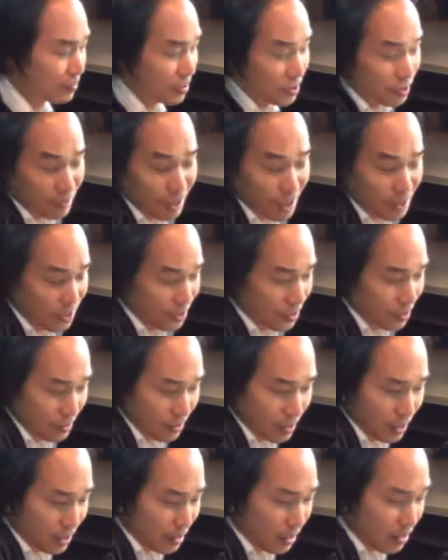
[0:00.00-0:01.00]
So that's...
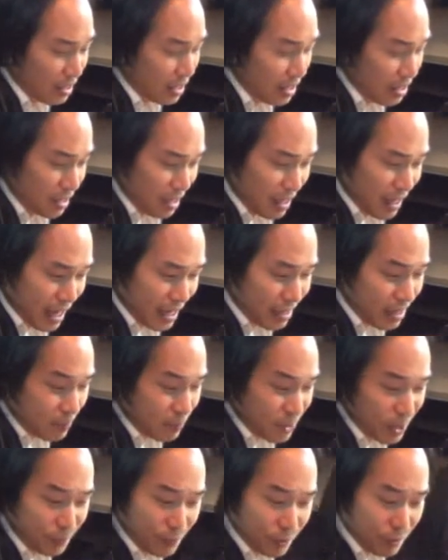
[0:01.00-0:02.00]
and then
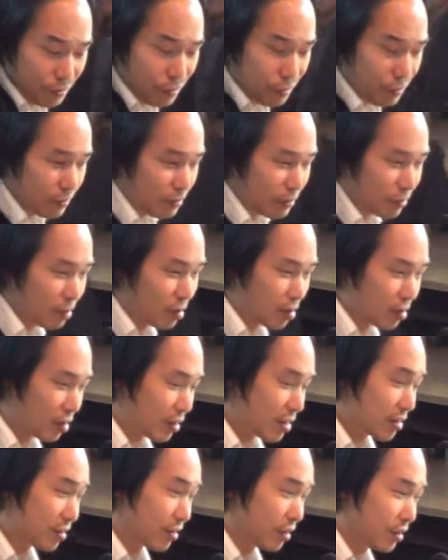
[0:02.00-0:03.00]
people who
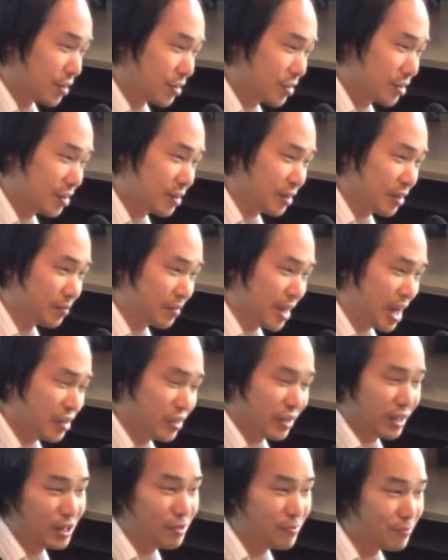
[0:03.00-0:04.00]
are in the arts
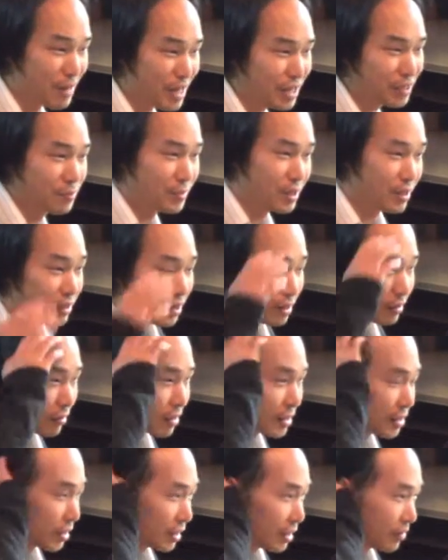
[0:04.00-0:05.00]
actually help make media,
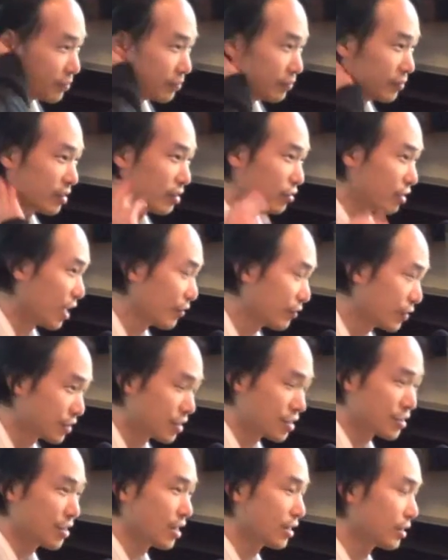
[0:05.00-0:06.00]
right? Graphic
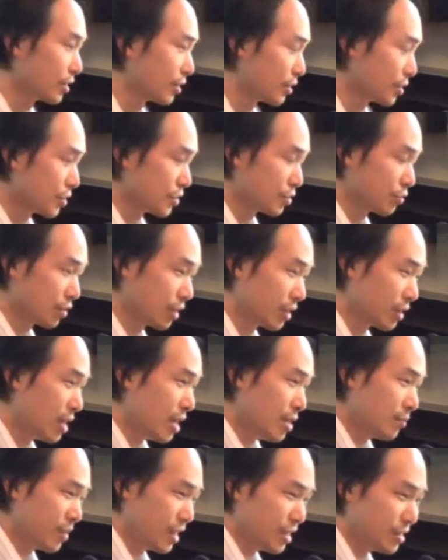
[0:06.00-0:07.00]
designers or
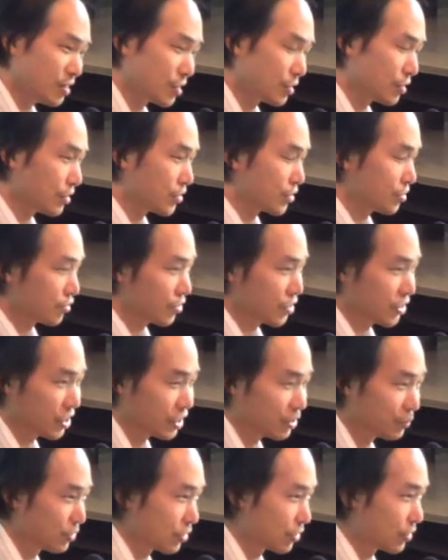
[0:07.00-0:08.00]
painters or
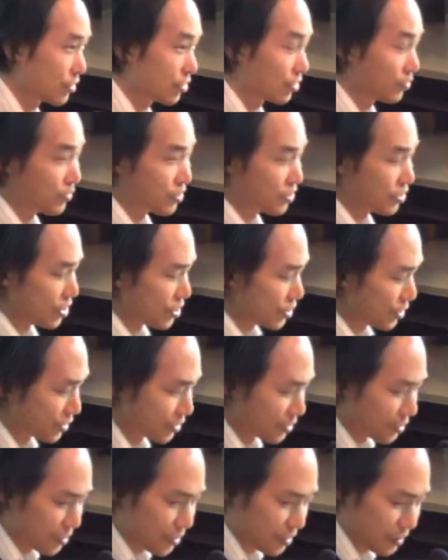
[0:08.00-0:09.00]
sculptors or
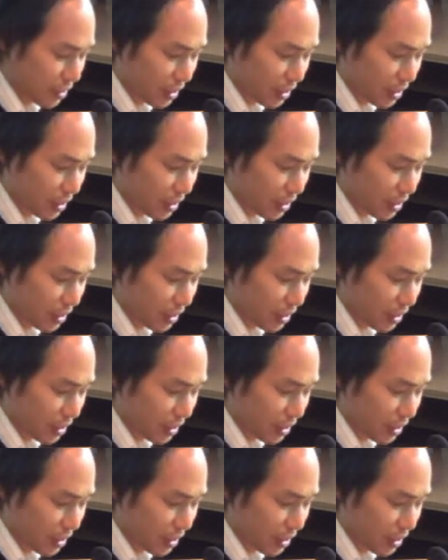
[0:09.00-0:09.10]
musicians.